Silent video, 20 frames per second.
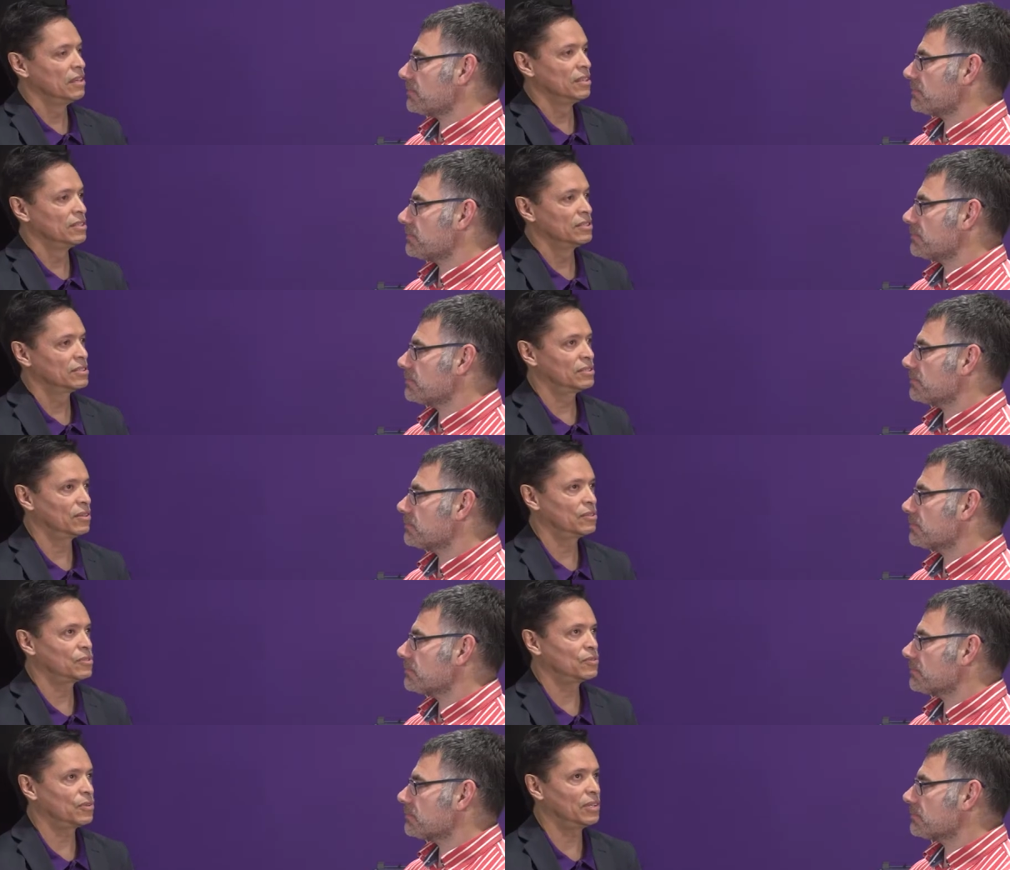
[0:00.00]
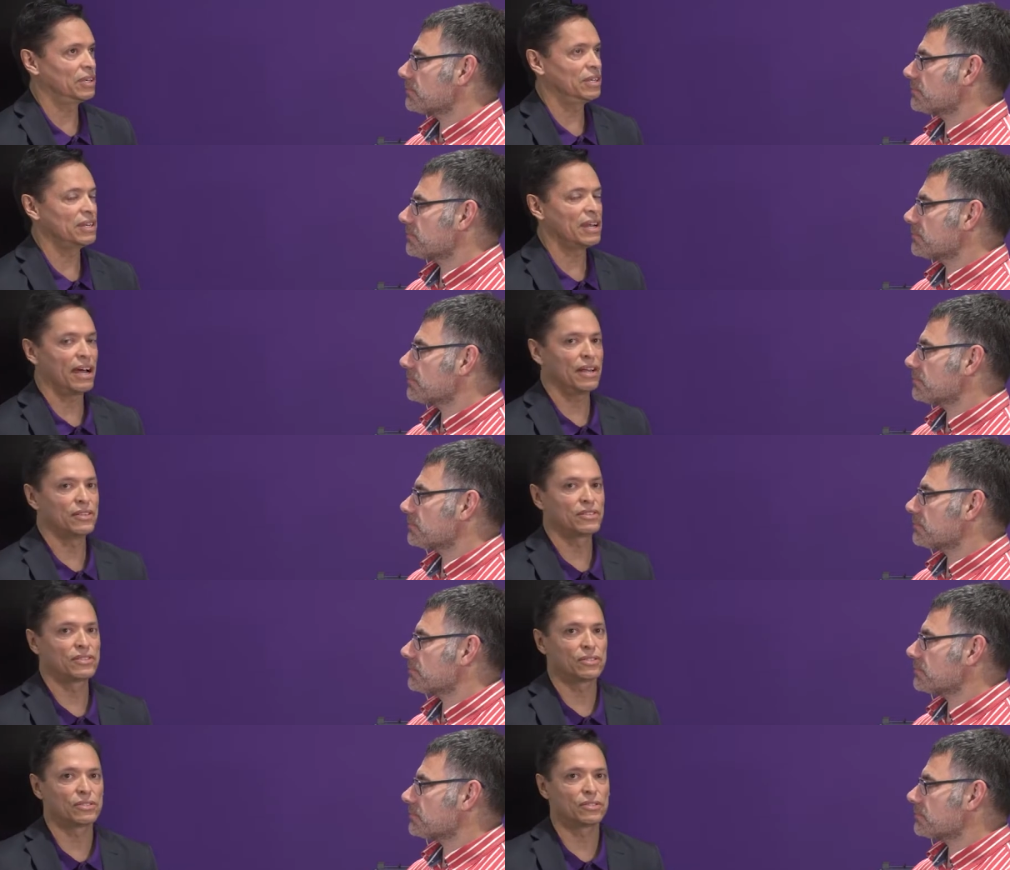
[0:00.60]
Speaker 1: So it's really
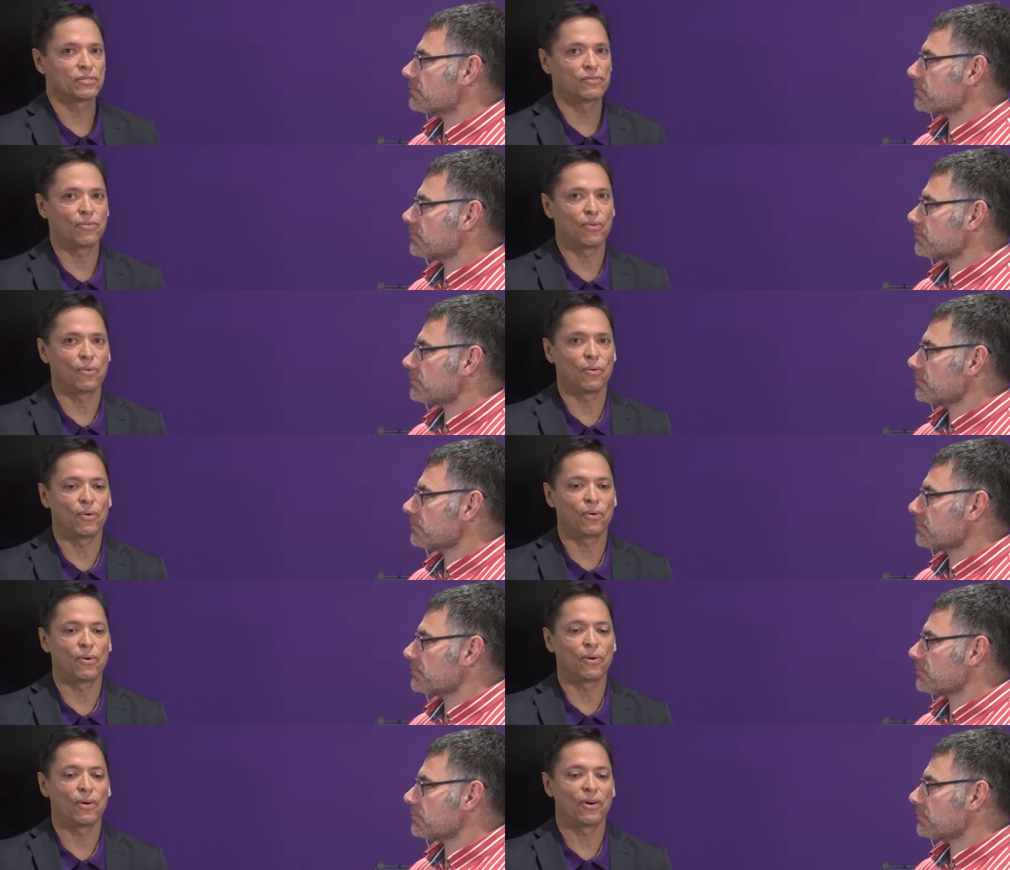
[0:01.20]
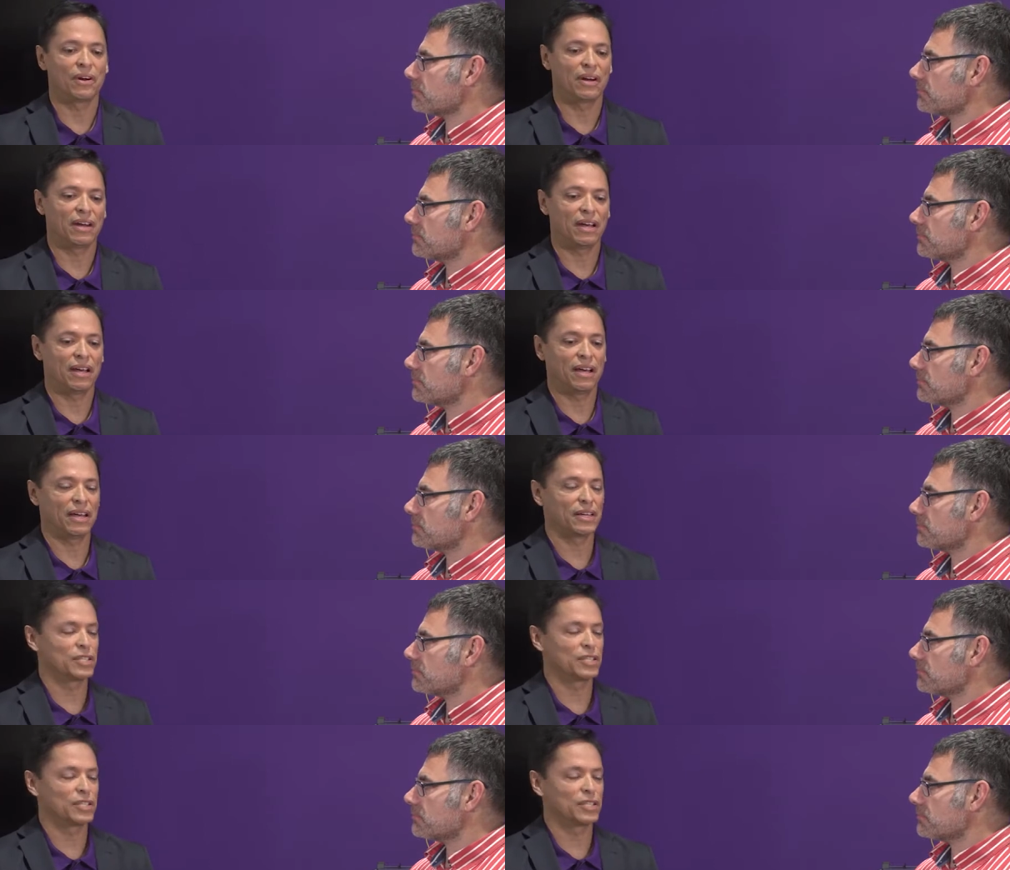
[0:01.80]
not just for uh,